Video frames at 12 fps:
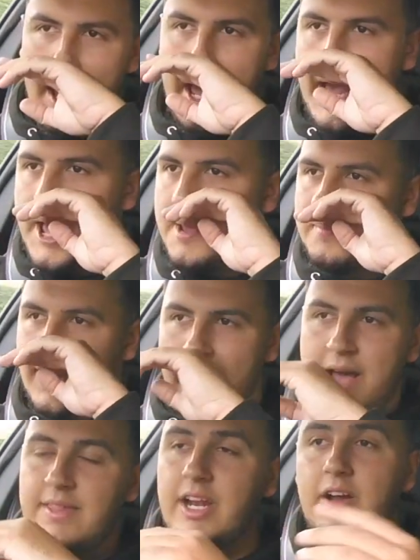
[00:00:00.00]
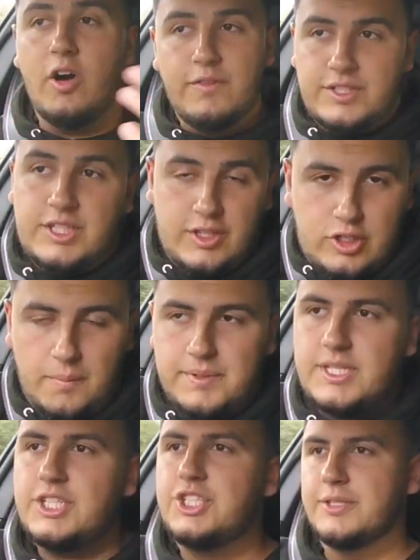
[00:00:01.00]
And then obviously the
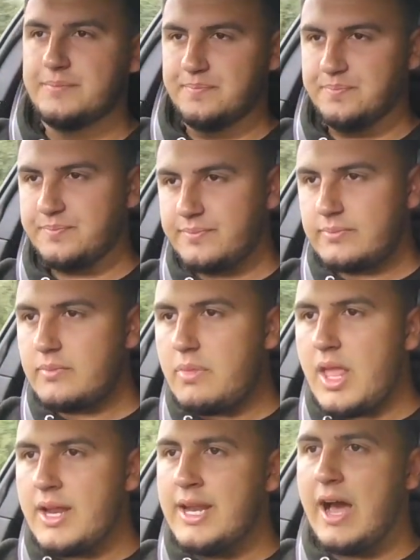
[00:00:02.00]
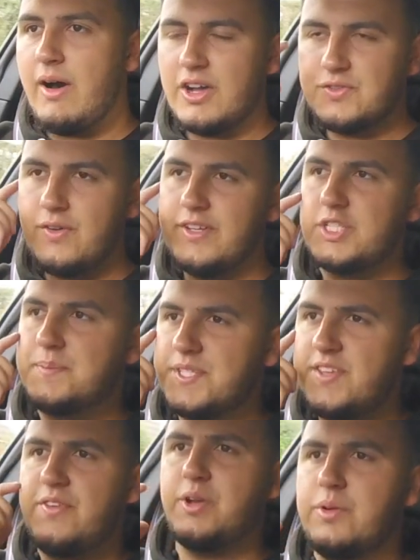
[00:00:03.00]
competition. Now, I was very
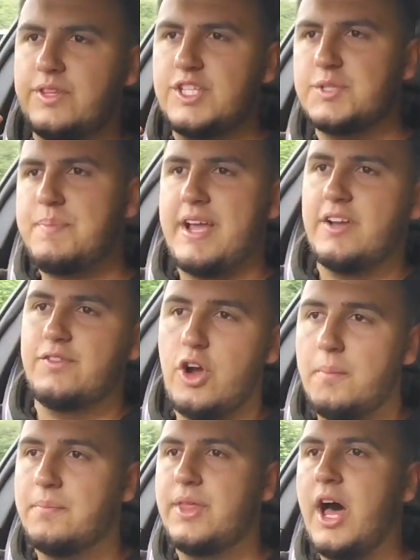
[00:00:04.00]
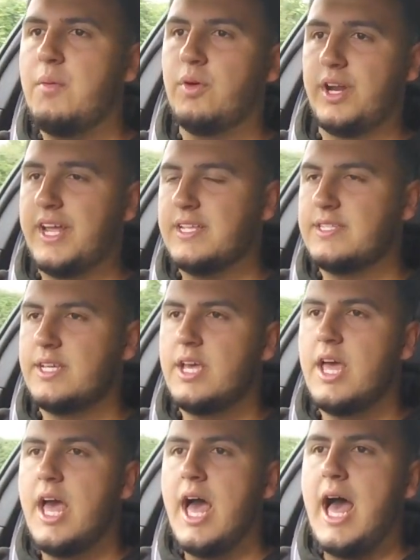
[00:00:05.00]
specific with the spec of comp that I wanted,
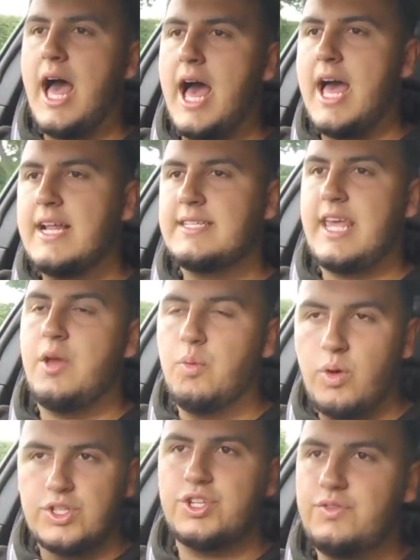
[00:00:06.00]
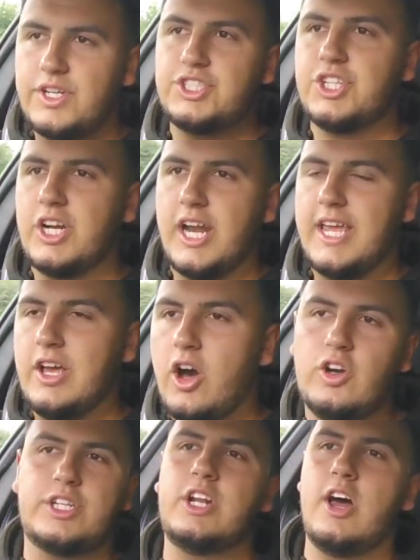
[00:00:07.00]
and it was originally
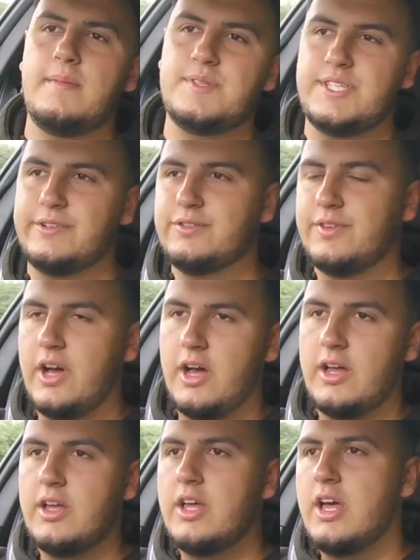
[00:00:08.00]
Hockenheim Silver.